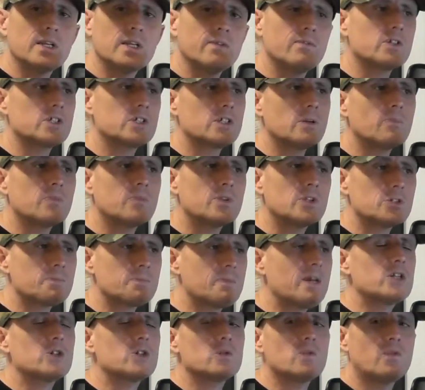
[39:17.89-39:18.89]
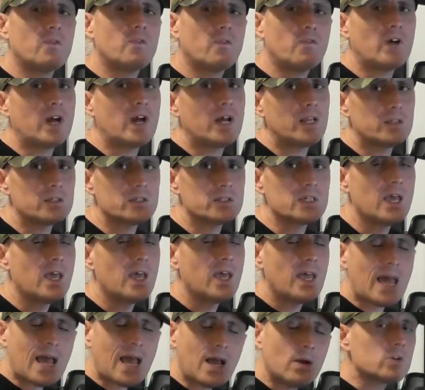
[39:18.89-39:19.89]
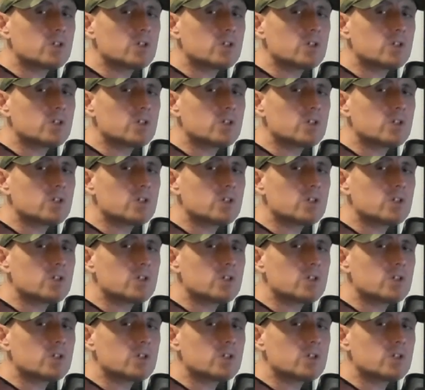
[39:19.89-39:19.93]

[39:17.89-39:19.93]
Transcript: to deliver something special for fans